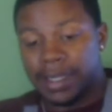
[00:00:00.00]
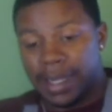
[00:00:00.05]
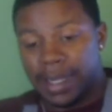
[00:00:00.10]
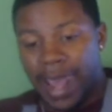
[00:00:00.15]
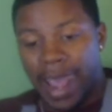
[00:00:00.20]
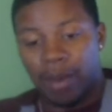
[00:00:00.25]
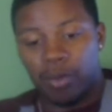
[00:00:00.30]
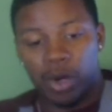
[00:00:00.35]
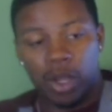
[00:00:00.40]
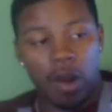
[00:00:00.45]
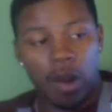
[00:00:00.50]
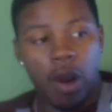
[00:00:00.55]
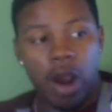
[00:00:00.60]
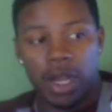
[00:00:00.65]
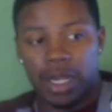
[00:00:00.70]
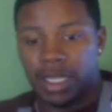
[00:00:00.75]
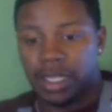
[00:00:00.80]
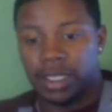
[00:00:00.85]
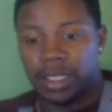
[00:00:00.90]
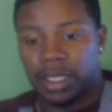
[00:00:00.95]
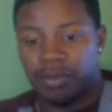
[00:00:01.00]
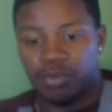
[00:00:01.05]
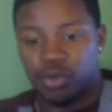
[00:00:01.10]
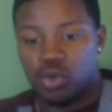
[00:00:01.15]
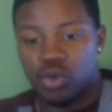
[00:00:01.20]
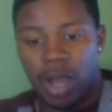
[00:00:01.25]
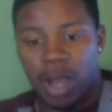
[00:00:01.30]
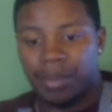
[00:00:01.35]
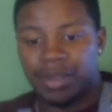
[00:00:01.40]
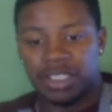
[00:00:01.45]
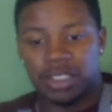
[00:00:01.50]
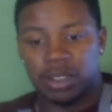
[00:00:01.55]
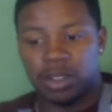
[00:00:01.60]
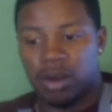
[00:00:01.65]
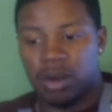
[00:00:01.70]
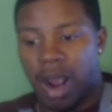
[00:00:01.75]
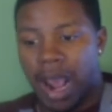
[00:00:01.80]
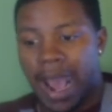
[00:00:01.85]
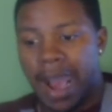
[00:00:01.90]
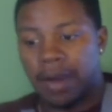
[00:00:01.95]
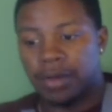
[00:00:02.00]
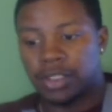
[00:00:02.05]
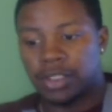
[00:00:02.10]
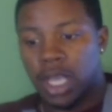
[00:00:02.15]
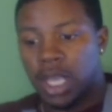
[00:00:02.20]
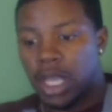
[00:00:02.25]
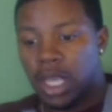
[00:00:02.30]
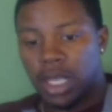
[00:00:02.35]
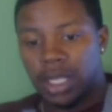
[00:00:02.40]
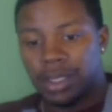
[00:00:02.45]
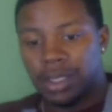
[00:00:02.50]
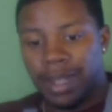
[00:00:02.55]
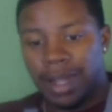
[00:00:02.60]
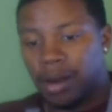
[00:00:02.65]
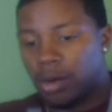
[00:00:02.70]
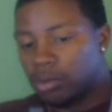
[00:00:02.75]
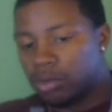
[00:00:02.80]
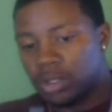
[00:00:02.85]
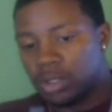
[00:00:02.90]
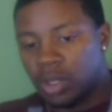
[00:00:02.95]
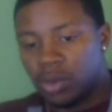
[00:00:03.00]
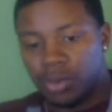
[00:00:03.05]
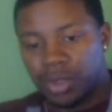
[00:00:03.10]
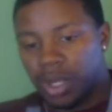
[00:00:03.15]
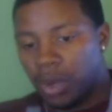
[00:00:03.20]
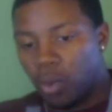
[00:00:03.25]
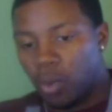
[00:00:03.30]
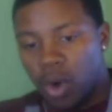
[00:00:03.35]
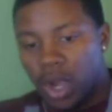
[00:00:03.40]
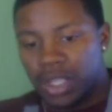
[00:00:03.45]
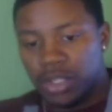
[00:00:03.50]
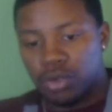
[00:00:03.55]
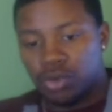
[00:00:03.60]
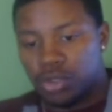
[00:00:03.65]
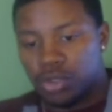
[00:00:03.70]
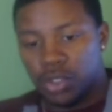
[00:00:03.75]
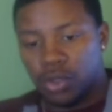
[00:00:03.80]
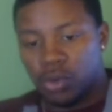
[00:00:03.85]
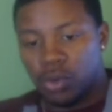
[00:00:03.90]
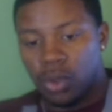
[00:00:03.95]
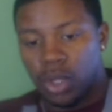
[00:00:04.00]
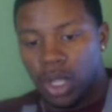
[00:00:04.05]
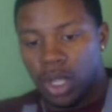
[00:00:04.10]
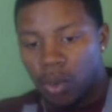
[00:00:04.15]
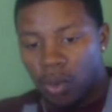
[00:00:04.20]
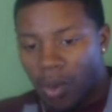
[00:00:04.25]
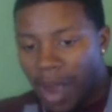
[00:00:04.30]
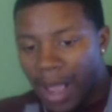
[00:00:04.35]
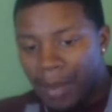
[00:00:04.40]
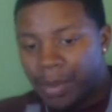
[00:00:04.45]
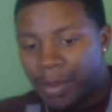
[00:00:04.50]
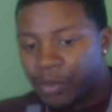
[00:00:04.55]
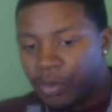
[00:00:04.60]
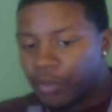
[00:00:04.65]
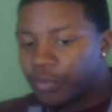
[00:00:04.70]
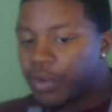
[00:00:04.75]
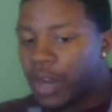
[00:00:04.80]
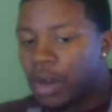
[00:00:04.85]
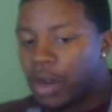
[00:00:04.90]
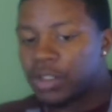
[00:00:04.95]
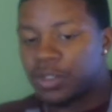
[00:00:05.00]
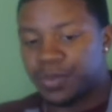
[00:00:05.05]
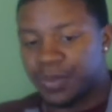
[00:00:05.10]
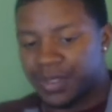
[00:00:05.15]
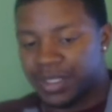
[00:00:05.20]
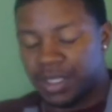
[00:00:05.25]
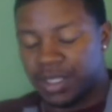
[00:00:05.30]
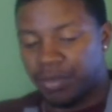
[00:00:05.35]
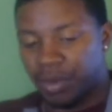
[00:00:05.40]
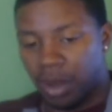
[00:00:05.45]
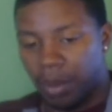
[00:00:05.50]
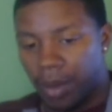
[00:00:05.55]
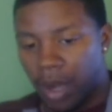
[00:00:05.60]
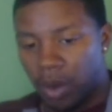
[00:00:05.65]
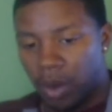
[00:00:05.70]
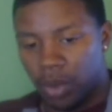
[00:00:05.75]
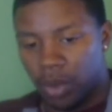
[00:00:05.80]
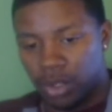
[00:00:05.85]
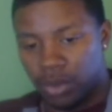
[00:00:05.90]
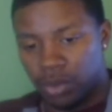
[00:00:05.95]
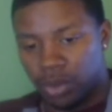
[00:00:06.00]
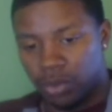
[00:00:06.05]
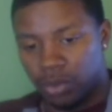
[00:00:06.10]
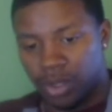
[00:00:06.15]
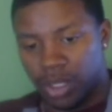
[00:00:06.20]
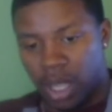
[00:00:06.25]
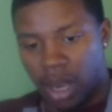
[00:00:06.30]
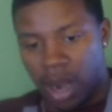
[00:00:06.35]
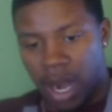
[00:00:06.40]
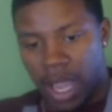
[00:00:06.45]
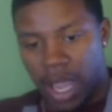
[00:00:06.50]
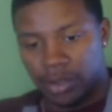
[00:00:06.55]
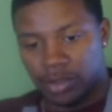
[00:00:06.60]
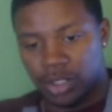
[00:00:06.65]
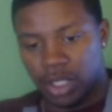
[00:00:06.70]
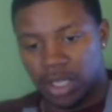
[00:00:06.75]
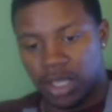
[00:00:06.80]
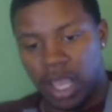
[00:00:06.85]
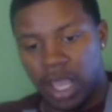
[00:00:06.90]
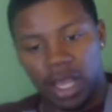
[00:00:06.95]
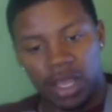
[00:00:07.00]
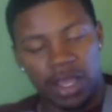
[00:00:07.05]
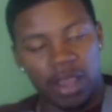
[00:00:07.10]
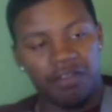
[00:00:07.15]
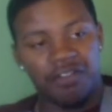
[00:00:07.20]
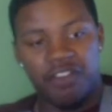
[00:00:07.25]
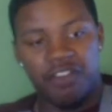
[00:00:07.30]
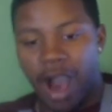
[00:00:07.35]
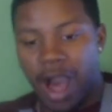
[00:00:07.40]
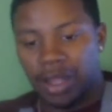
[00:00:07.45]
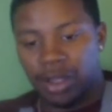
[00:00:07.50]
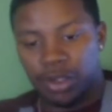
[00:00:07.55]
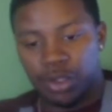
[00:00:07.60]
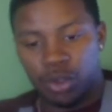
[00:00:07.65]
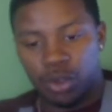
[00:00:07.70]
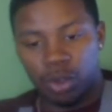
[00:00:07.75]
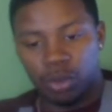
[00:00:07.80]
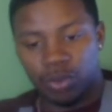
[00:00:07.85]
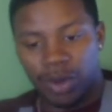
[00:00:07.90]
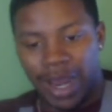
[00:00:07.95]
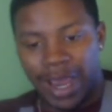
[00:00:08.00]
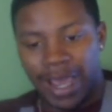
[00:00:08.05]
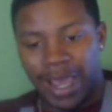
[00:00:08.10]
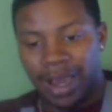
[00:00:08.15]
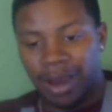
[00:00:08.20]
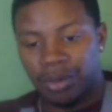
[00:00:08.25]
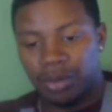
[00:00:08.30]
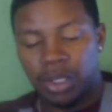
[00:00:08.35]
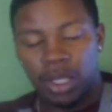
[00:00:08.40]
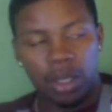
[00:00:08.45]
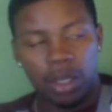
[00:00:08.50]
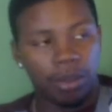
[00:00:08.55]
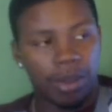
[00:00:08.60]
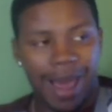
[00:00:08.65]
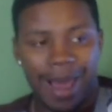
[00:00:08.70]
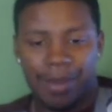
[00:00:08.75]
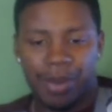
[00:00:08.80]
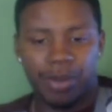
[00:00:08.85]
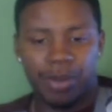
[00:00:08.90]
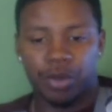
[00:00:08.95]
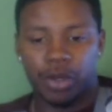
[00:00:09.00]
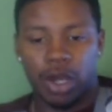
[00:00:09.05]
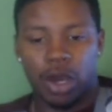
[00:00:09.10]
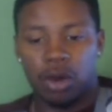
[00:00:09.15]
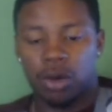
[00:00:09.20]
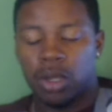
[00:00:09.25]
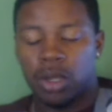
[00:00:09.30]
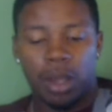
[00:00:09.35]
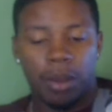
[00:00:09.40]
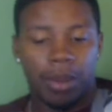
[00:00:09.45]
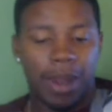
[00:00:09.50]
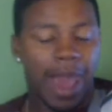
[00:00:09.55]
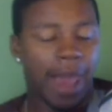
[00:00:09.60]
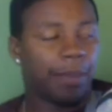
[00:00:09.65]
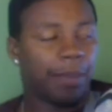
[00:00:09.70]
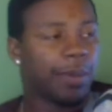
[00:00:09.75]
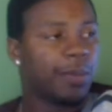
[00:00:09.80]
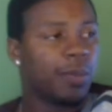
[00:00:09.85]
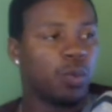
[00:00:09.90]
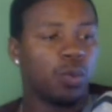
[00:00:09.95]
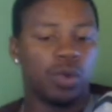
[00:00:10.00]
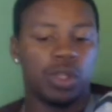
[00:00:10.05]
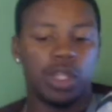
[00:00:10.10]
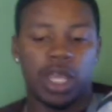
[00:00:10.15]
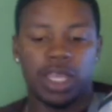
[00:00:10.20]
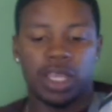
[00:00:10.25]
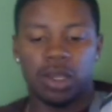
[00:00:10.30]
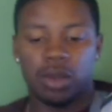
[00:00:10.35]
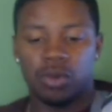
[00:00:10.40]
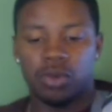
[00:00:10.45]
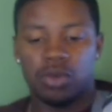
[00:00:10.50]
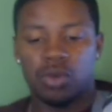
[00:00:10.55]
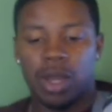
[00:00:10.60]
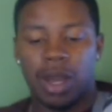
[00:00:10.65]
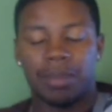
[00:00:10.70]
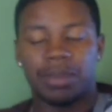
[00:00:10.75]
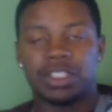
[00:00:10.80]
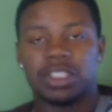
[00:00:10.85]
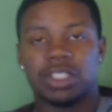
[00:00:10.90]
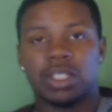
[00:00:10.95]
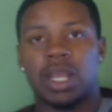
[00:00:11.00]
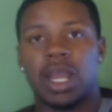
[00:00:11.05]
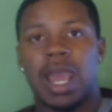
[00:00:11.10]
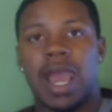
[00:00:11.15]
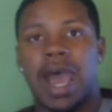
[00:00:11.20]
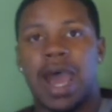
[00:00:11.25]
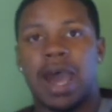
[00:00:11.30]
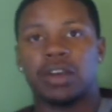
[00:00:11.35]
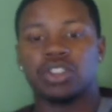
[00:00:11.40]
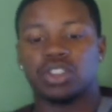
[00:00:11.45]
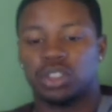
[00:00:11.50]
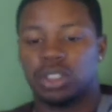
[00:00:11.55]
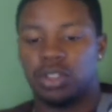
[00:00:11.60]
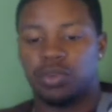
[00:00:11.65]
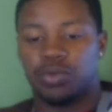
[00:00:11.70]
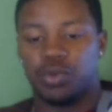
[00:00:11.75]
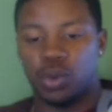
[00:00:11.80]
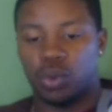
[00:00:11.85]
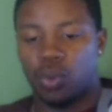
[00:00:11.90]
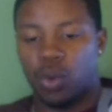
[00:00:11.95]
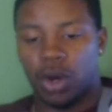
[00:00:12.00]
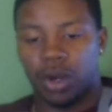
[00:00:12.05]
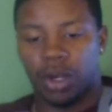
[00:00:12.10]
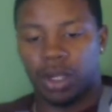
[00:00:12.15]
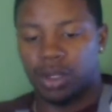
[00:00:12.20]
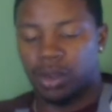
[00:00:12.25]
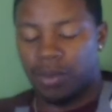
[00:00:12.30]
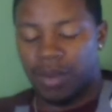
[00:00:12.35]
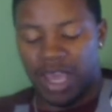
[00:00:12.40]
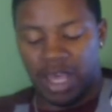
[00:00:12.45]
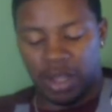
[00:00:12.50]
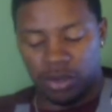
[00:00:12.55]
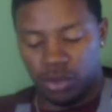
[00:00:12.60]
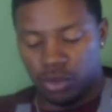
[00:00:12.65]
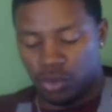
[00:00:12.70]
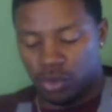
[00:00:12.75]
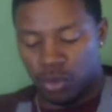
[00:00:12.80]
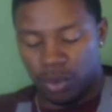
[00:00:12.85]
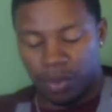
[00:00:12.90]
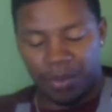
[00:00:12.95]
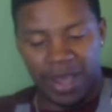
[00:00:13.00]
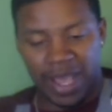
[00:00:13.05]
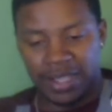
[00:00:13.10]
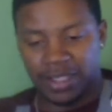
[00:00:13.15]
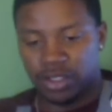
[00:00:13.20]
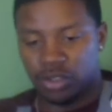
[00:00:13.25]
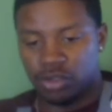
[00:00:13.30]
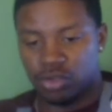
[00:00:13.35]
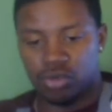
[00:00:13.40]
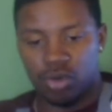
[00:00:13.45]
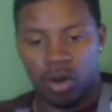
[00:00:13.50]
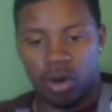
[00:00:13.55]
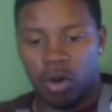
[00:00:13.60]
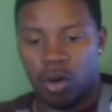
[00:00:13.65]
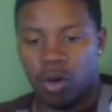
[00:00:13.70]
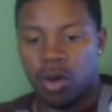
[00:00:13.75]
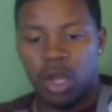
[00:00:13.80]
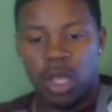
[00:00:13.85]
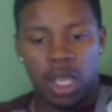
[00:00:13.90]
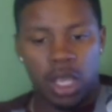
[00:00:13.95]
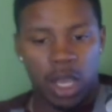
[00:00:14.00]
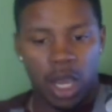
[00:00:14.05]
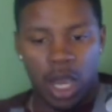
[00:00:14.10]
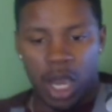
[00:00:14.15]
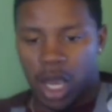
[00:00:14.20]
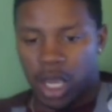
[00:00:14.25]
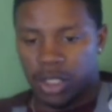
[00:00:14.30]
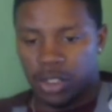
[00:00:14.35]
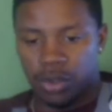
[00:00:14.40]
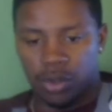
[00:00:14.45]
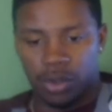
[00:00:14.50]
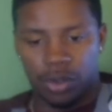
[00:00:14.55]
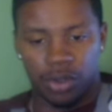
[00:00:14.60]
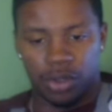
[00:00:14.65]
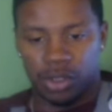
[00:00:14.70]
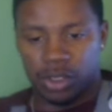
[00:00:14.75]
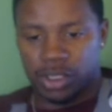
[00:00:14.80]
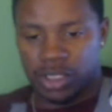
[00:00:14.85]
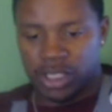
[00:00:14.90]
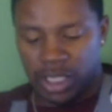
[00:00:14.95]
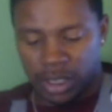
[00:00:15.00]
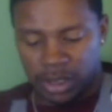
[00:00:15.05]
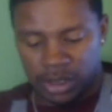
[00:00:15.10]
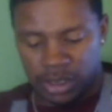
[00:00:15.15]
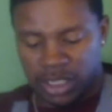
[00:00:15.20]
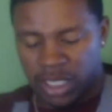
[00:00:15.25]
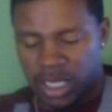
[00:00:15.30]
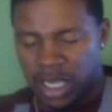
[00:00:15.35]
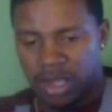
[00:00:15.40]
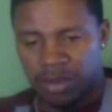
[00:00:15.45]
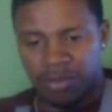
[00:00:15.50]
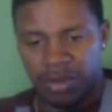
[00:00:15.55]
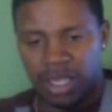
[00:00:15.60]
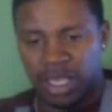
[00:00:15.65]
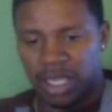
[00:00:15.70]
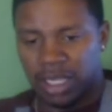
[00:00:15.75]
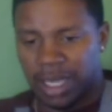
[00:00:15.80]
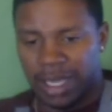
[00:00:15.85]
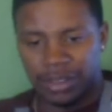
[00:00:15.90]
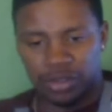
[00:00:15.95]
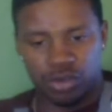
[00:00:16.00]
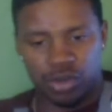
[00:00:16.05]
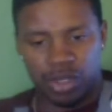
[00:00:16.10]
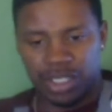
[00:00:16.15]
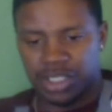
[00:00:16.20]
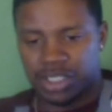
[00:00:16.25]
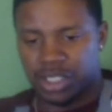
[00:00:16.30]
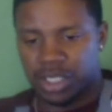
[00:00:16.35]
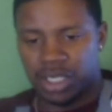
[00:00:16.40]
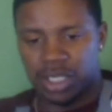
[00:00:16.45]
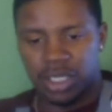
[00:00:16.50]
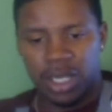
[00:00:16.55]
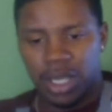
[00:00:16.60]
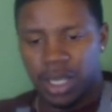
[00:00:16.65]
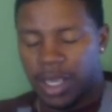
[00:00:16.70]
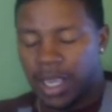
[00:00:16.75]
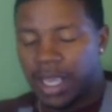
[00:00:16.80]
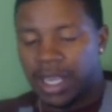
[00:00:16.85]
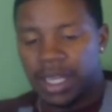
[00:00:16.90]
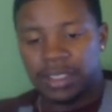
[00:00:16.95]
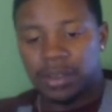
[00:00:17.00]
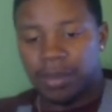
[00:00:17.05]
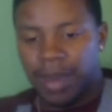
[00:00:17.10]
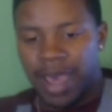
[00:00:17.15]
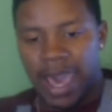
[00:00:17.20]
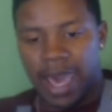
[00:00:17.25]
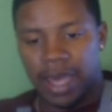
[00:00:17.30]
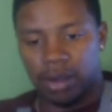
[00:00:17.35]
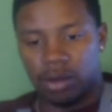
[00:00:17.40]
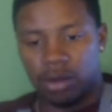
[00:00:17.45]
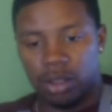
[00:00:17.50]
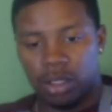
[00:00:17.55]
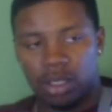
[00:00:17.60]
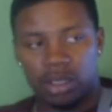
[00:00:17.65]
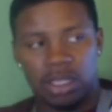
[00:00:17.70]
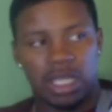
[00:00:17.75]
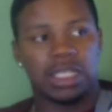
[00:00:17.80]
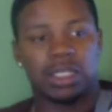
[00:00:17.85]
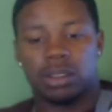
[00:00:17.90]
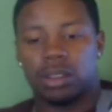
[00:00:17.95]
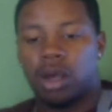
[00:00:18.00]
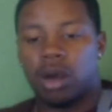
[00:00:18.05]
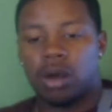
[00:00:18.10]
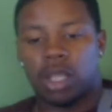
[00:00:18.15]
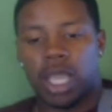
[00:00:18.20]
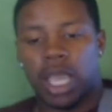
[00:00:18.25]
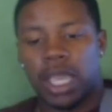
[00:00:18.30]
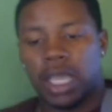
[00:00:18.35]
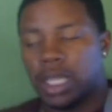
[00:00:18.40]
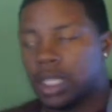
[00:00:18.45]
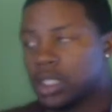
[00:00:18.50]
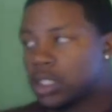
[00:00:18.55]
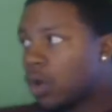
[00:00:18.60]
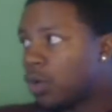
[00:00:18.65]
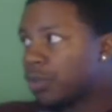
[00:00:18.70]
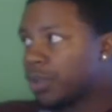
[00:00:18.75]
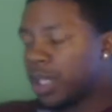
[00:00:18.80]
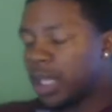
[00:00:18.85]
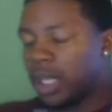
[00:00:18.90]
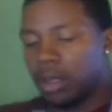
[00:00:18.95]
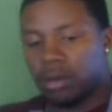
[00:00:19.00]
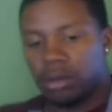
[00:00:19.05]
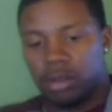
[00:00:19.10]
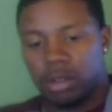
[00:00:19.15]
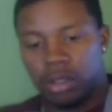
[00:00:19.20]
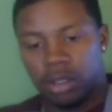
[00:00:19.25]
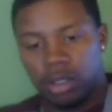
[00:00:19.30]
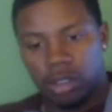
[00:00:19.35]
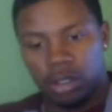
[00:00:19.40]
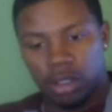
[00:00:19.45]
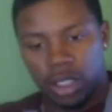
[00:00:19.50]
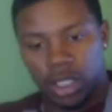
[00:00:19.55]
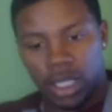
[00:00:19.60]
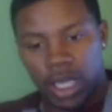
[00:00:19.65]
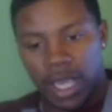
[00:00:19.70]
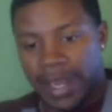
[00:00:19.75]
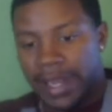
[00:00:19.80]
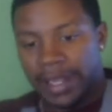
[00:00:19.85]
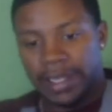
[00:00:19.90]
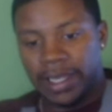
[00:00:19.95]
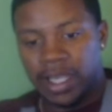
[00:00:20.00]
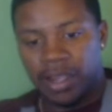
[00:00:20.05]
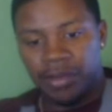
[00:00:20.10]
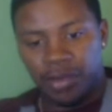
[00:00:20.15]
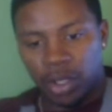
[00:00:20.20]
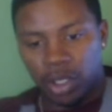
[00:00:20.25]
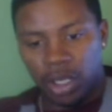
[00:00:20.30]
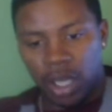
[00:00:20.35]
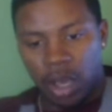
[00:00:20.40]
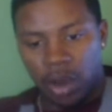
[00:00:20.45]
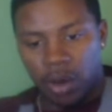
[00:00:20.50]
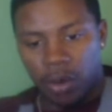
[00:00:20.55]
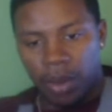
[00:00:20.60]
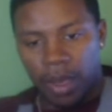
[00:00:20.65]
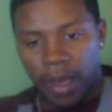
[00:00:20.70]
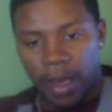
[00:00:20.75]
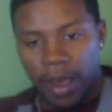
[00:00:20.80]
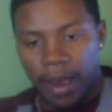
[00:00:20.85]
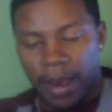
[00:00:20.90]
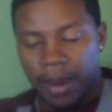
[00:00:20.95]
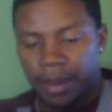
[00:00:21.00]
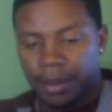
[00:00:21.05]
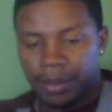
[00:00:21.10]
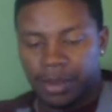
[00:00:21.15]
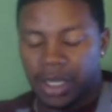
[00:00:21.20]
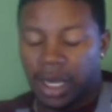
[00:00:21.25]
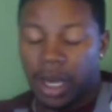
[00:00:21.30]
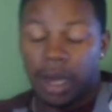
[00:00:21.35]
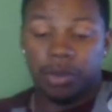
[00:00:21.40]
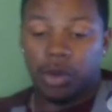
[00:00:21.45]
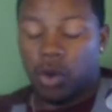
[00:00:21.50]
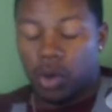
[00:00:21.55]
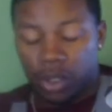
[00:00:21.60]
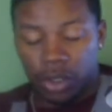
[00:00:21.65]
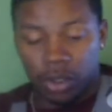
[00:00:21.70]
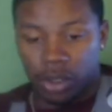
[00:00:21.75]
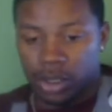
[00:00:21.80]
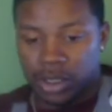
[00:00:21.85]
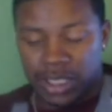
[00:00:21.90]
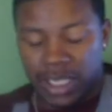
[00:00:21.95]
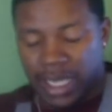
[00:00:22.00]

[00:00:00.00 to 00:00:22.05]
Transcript: that regard, if you come into their house, they don't care what you do. White people are very specific about what you do in their house. They follow you around. Black people don't. Black people, when you come into their house, if you're working, no matter you're doing pest control, you're TV, electrician, it doesn't matter. Okay, it's over there. And they leave you alone. But I'm going on a